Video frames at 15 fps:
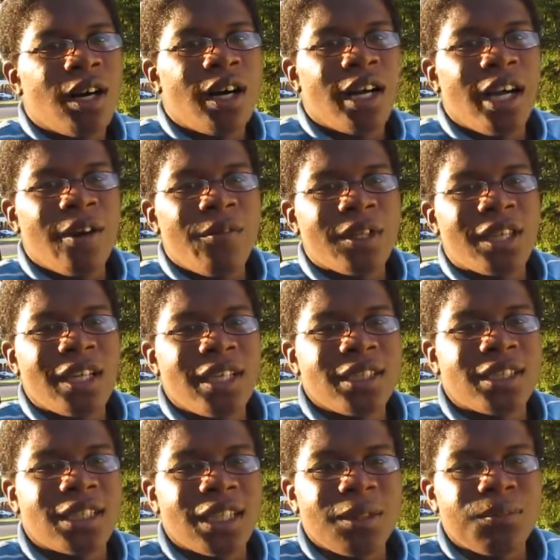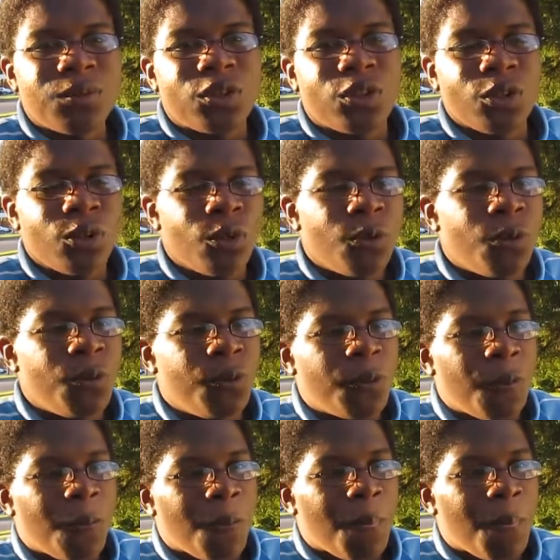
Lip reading: Everything seems to